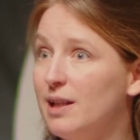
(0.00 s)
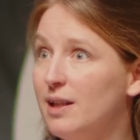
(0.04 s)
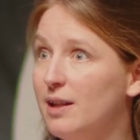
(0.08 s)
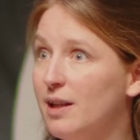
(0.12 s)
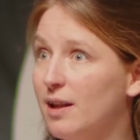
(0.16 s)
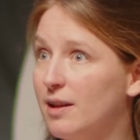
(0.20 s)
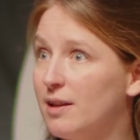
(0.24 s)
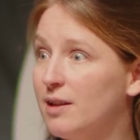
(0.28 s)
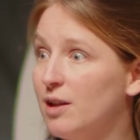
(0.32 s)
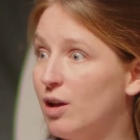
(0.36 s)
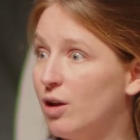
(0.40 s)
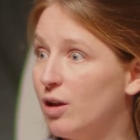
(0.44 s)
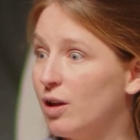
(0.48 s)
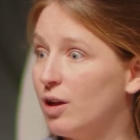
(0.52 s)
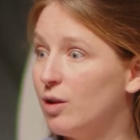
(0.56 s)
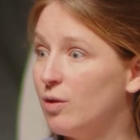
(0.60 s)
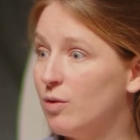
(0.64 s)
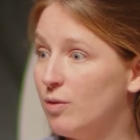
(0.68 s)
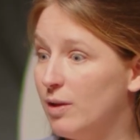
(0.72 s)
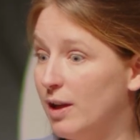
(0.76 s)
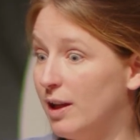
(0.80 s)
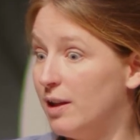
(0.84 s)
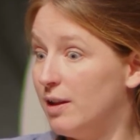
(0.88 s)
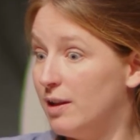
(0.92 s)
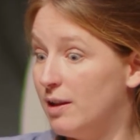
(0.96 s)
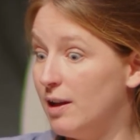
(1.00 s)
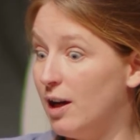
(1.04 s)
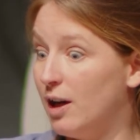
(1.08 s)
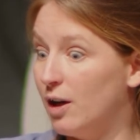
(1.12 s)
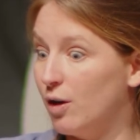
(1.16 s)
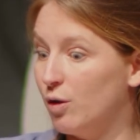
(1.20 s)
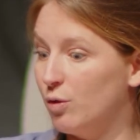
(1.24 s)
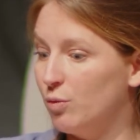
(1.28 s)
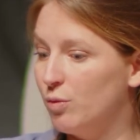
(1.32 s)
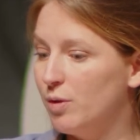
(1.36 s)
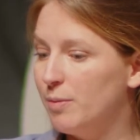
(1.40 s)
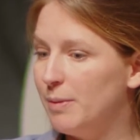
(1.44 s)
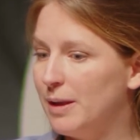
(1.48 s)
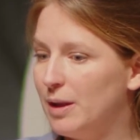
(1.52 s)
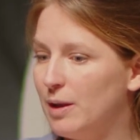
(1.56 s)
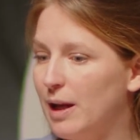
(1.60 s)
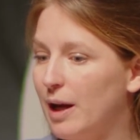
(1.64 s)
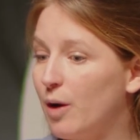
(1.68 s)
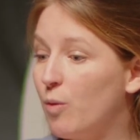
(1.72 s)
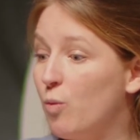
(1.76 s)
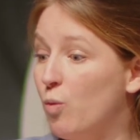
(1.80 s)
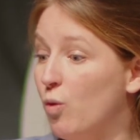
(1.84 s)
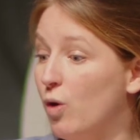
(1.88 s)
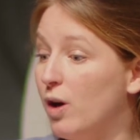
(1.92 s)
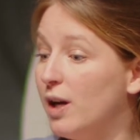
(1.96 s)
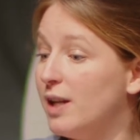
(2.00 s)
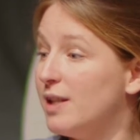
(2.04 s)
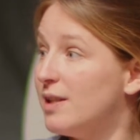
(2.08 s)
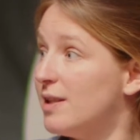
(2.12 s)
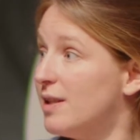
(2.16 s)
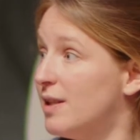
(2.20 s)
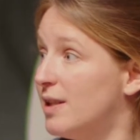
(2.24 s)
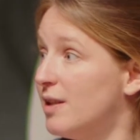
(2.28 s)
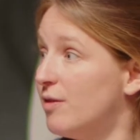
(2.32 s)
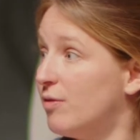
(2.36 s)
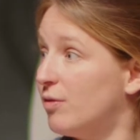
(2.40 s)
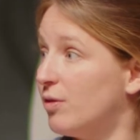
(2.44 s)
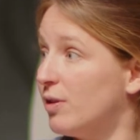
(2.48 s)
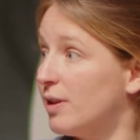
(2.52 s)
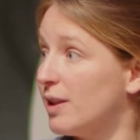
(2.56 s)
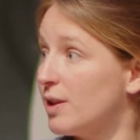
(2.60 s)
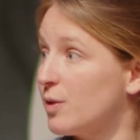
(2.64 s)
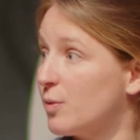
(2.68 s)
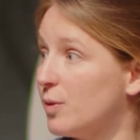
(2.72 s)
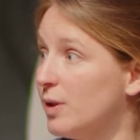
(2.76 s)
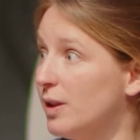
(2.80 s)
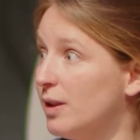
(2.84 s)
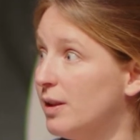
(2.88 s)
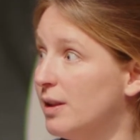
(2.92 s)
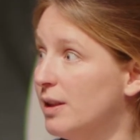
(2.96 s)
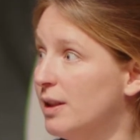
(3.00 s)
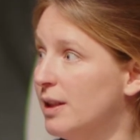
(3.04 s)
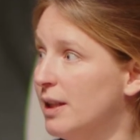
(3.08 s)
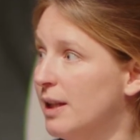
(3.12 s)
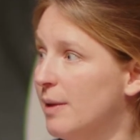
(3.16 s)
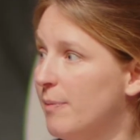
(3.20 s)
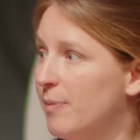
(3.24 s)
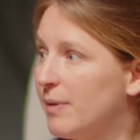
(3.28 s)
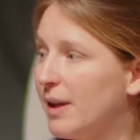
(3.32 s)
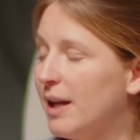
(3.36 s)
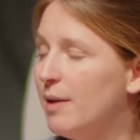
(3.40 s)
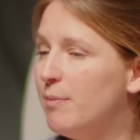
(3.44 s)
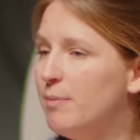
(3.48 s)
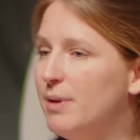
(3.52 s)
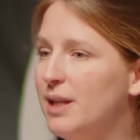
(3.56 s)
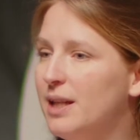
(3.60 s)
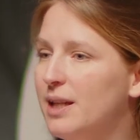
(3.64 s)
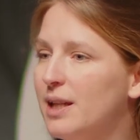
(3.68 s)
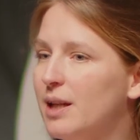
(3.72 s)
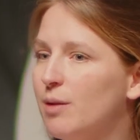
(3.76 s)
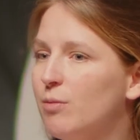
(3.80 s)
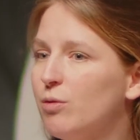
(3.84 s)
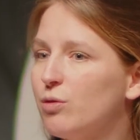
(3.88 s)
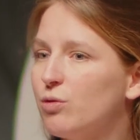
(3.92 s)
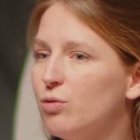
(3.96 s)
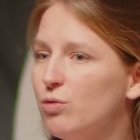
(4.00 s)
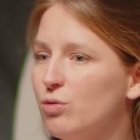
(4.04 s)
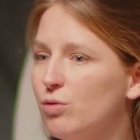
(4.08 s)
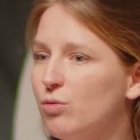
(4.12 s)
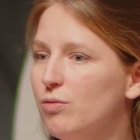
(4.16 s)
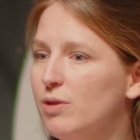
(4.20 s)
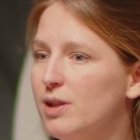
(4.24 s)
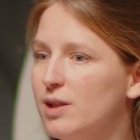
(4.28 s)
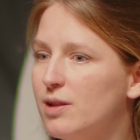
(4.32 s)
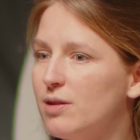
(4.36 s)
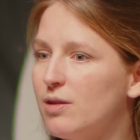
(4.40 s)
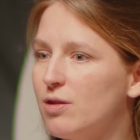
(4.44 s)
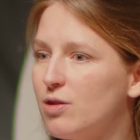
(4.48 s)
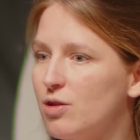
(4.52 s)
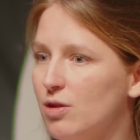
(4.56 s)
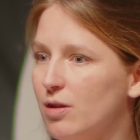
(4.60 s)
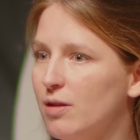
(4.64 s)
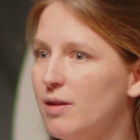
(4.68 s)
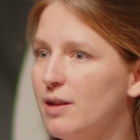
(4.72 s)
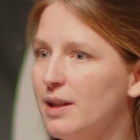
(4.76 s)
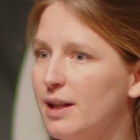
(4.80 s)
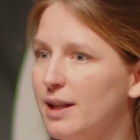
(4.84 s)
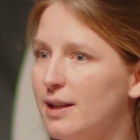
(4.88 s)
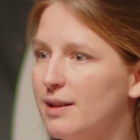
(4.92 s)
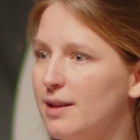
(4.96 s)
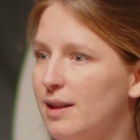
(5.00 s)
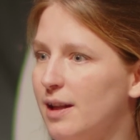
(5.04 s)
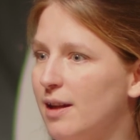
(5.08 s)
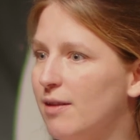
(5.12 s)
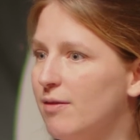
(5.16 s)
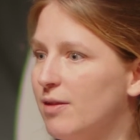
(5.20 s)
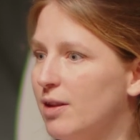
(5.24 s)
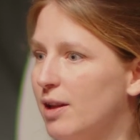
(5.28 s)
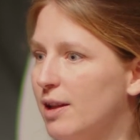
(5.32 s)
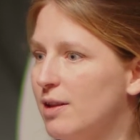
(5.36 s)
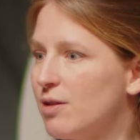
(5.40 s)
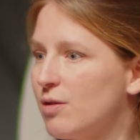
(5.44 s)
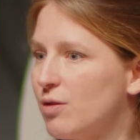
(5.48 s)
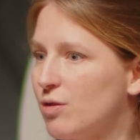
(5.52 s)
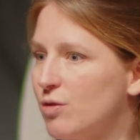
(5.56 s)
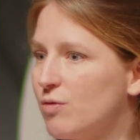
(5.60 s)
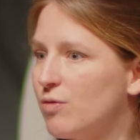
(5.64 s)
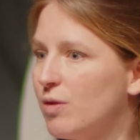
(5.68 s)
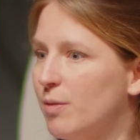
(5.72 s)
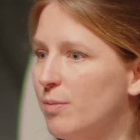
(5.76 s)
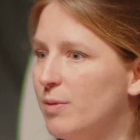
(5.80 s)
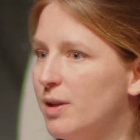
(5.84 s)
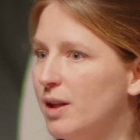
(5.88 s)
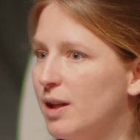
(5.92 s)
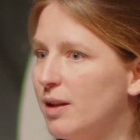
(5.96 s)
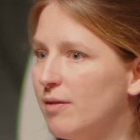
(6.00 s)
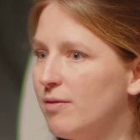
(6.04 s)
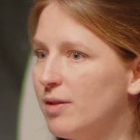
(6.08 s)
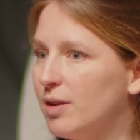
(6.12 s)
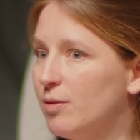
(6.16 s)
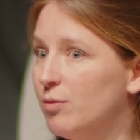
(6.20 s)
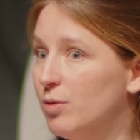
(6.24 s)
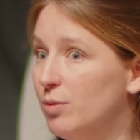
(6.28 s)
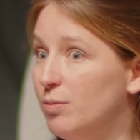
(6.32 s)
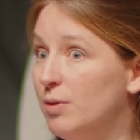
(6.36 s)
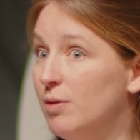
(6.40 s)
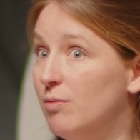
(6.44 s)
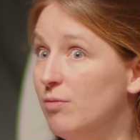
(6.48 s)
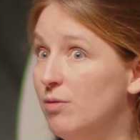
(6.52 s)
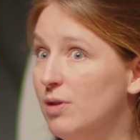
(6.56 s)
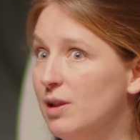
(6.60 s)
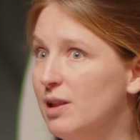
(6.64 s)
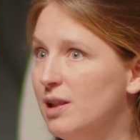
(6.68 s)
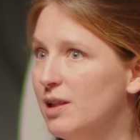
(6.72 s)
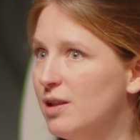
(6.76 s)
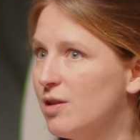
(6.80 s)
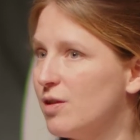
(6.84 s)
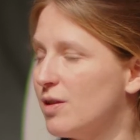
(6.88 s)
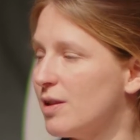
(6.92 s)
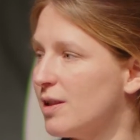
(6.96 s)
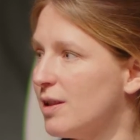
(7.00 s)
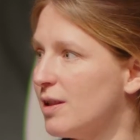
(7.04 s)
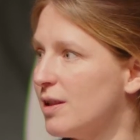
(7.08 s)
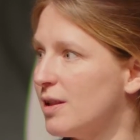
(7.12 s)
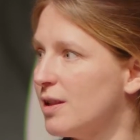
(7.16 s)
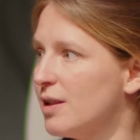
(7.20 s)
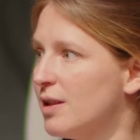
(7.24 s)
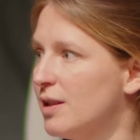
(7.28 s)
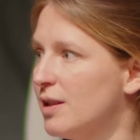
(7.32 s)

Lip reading: that are on women. Like why is it different as well? And being able to do research on that and having answers from there, I think would be really interesting.